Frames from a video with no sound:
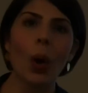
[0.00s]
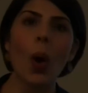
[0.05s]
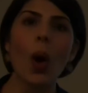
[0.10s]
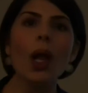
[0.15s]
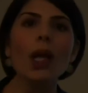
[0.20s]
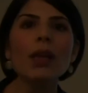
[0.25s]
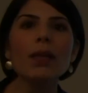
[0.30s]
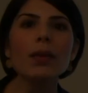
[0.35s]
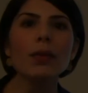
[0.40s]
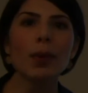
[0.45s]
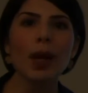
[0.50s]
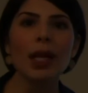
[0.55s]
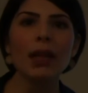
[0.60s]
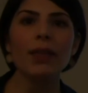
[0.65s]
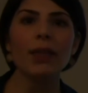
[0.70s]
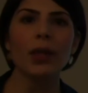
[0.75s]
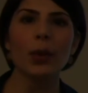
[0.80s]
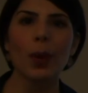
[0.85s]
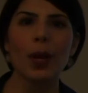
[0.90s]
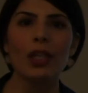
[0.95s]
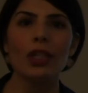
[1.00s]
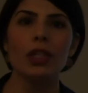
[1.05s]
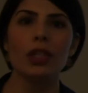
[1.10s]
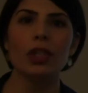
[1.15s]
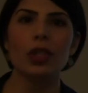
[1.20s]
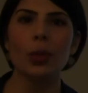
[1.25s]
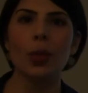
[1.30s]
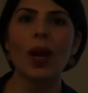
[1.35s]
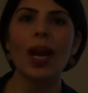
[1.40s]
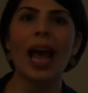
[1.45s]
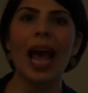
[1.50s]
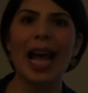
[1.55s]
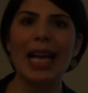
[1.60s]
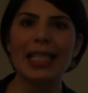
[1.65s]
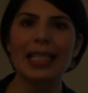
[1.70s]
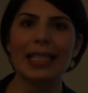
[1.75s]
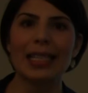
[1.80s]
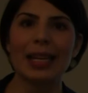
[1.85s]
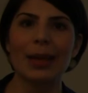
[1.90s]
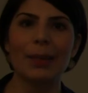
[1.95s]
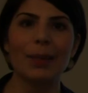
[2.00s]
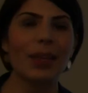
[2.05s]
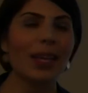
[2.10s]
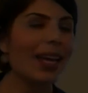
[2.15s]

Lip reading: all of the relevant questions you want to ask them.